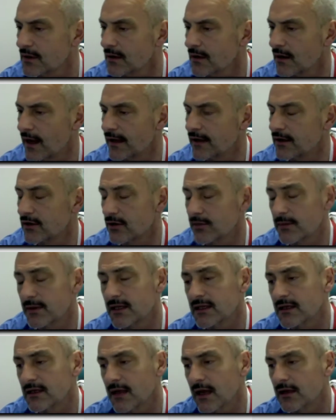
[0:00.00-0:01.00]

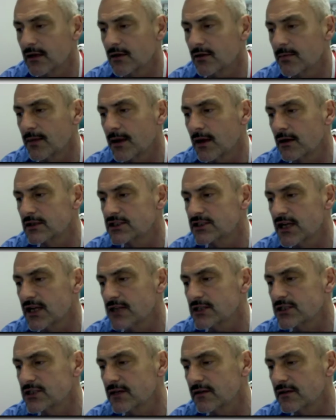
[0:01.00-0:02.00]
anatomic, anatomical
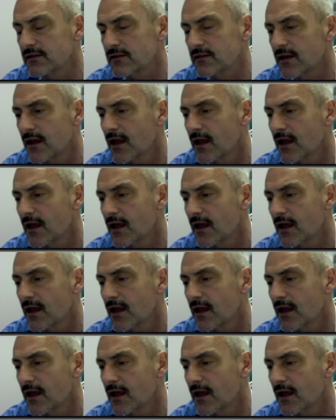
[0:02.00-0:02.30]
changes.